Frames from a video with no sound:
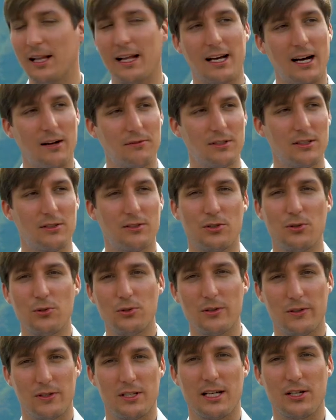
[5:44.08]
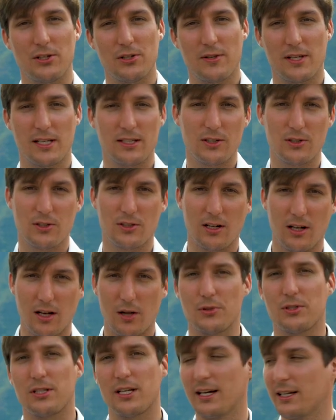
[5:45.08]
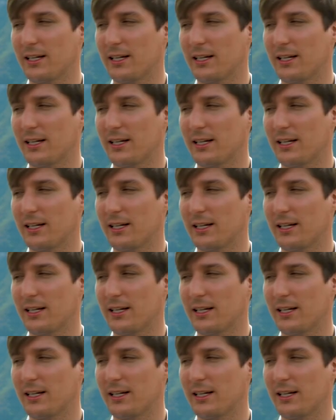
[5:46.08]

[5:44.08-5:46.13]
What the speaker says: like after two transactions, they just closed.